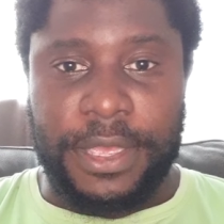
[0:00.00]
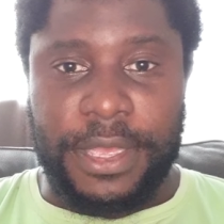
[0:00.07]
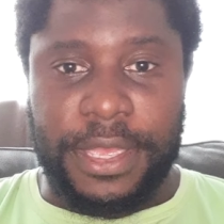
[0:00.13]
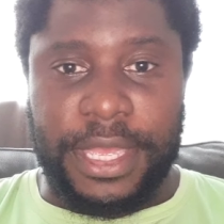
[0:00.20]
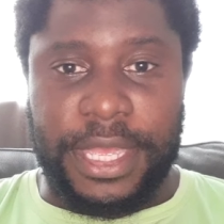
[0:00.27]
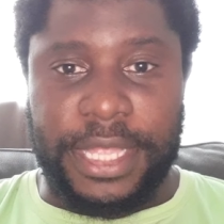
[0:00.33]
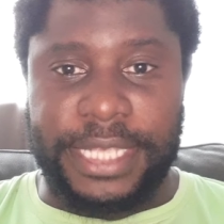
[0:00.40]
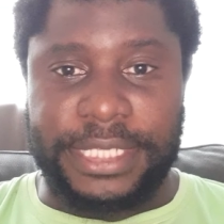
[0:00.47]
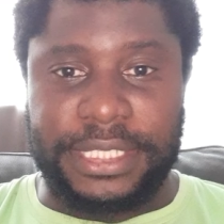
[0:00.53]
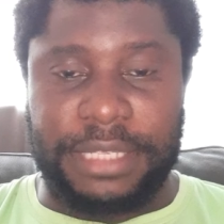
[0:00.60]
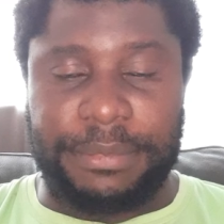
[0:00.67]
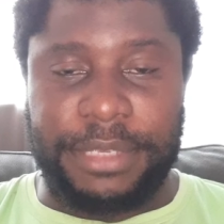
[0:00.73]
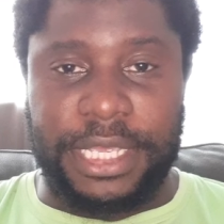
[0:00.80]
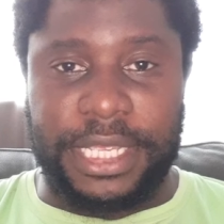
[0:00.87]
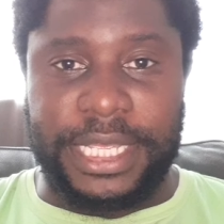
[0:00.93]
and that's going
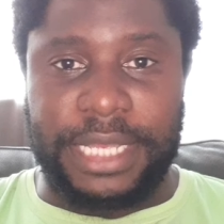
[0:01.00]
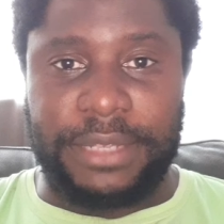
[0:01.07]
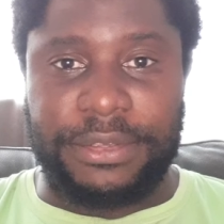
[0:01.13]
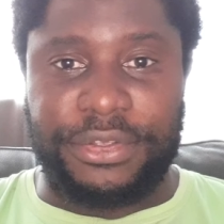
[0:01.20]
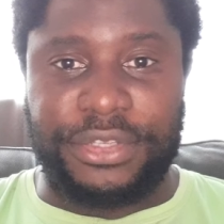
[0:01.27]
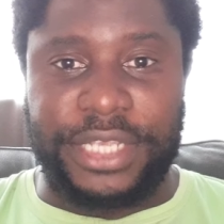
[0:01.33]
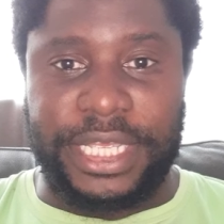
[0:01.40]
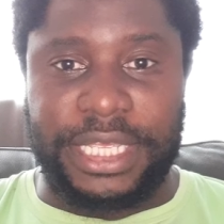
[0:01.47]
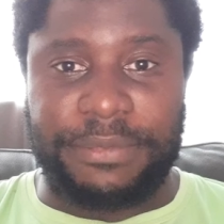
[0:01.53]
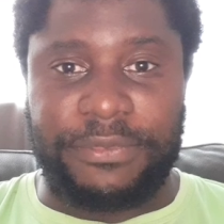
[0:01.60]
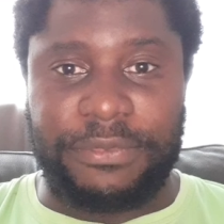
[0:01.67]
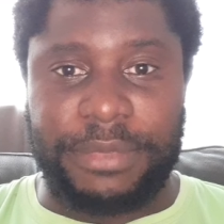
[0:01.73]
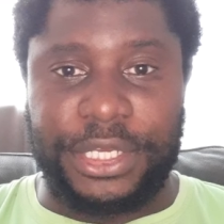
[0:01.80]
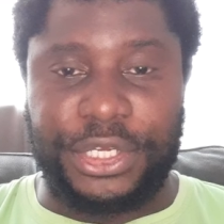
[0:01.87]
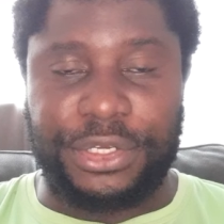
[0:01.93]
to be a counter-attacking
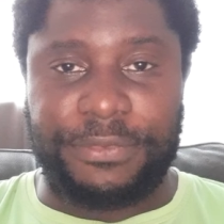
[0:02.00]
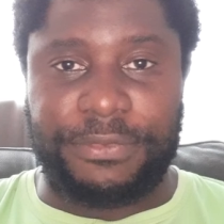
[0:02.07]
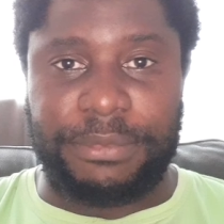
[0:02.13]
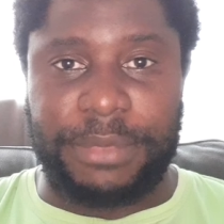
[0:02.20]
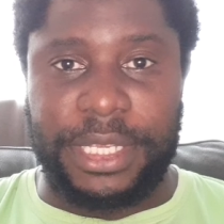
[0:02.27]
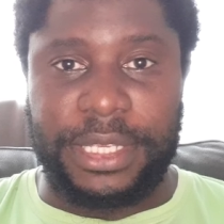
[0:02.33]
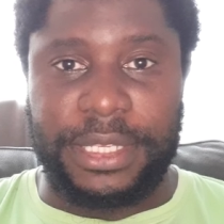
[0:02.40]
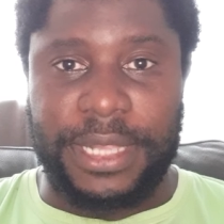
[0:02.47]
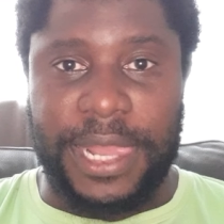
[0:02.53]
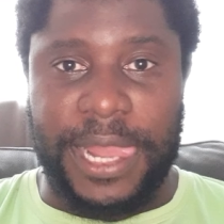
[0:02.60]
formation for me.